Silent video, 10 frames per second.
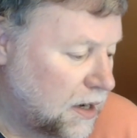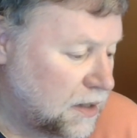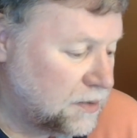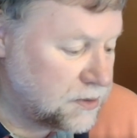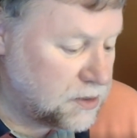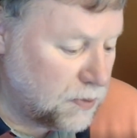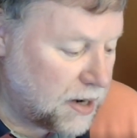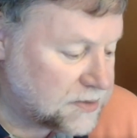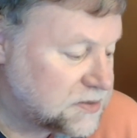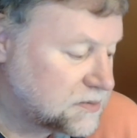The
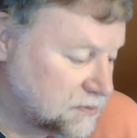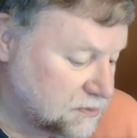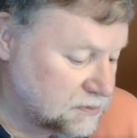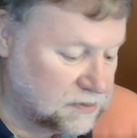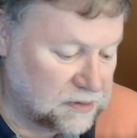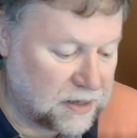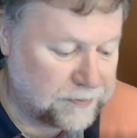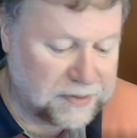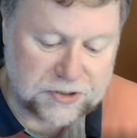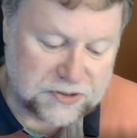US, let
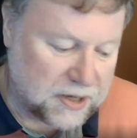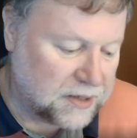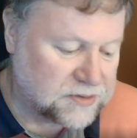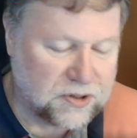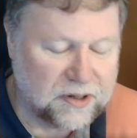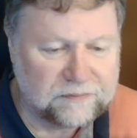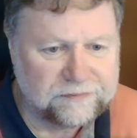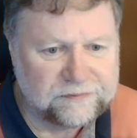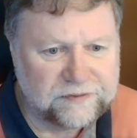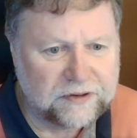me just say, it's trying to
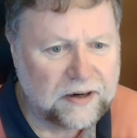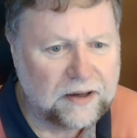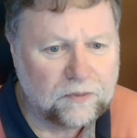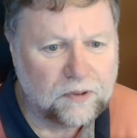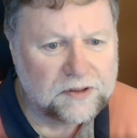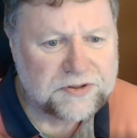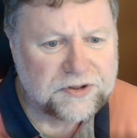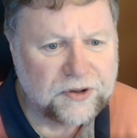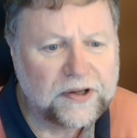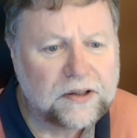figure out what it's
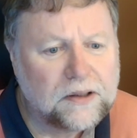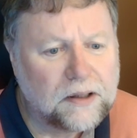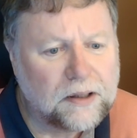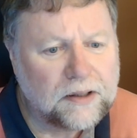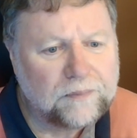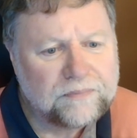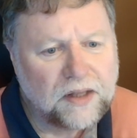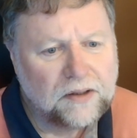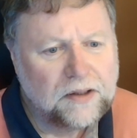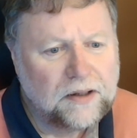doing.
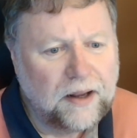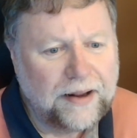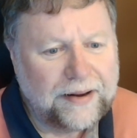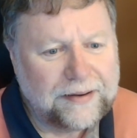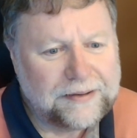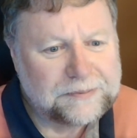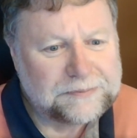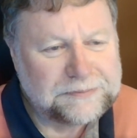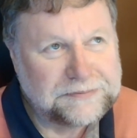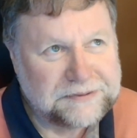I'll
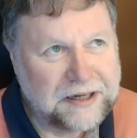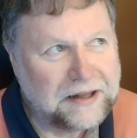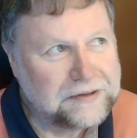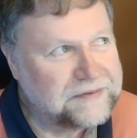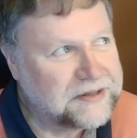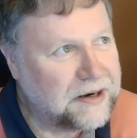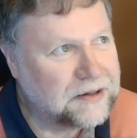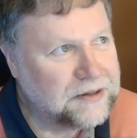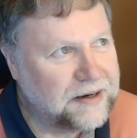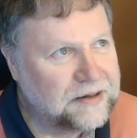leave it
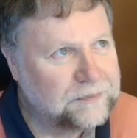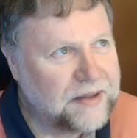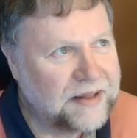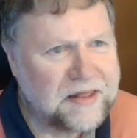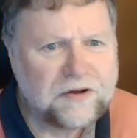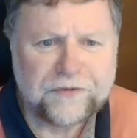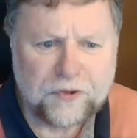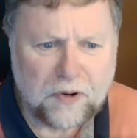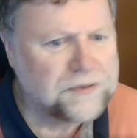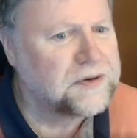there. And then there are a few
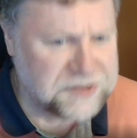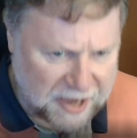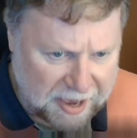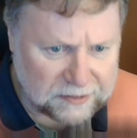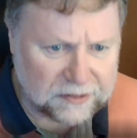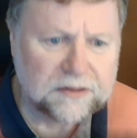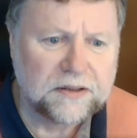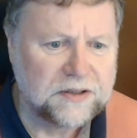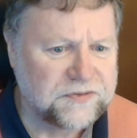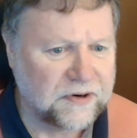other things. Canada,
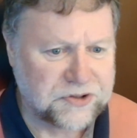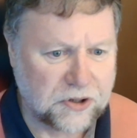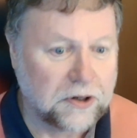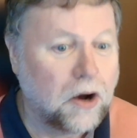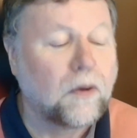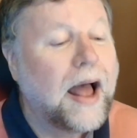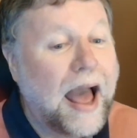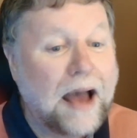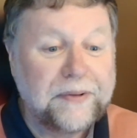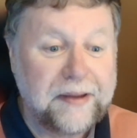it's very strong. Oh,
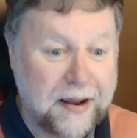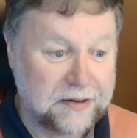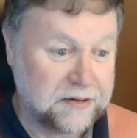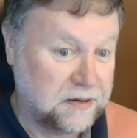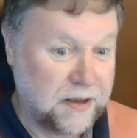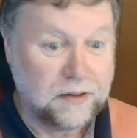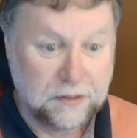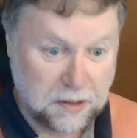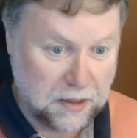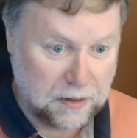happy Canada Day
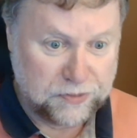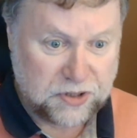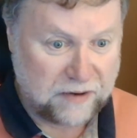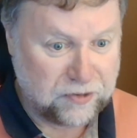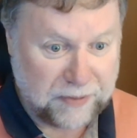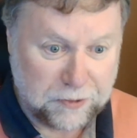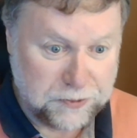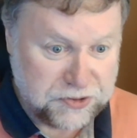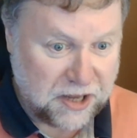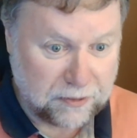to everybody who
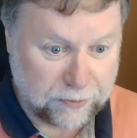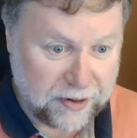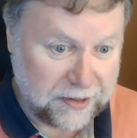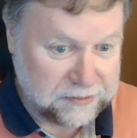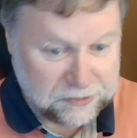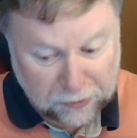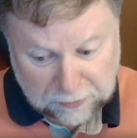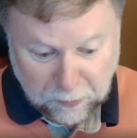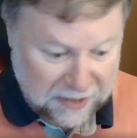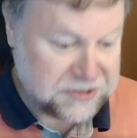celebrate or
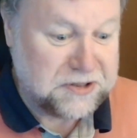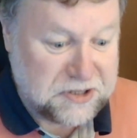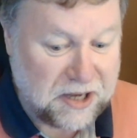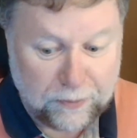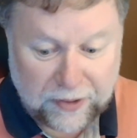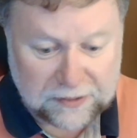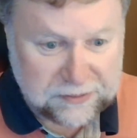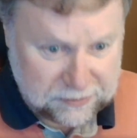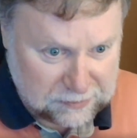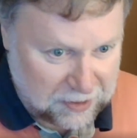wants to celebrate.
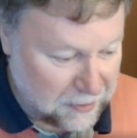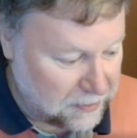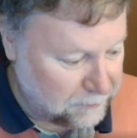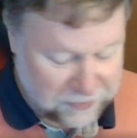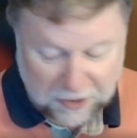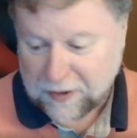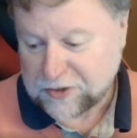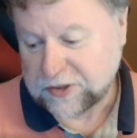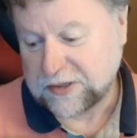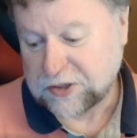
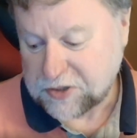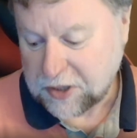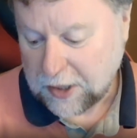Congratulations.